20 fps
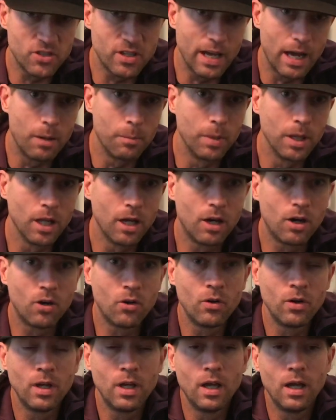down
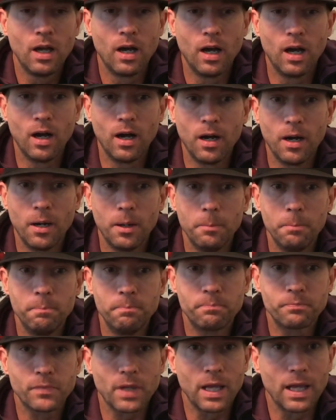below,
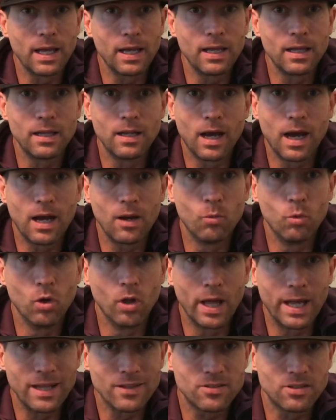and I will
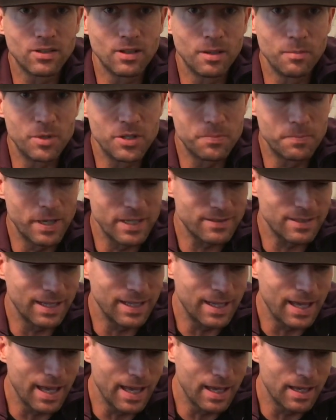answer them as best I
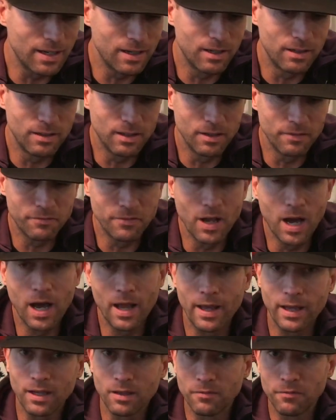can, and if not,
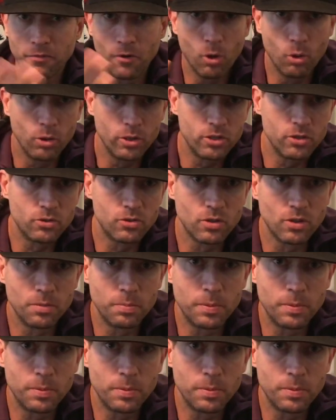I can forward you to the